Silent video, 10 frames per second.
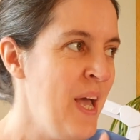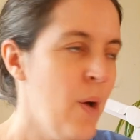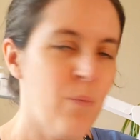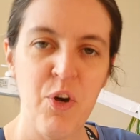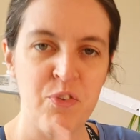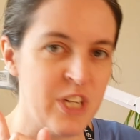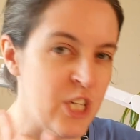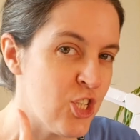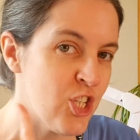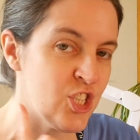We're not
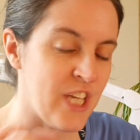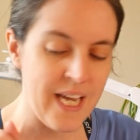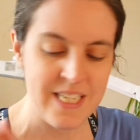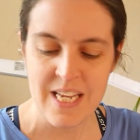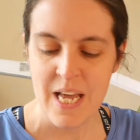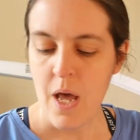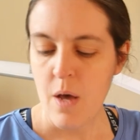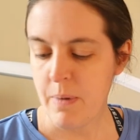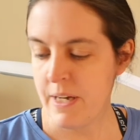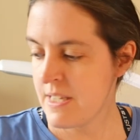finished just yet,
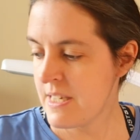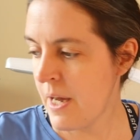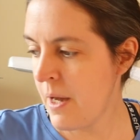but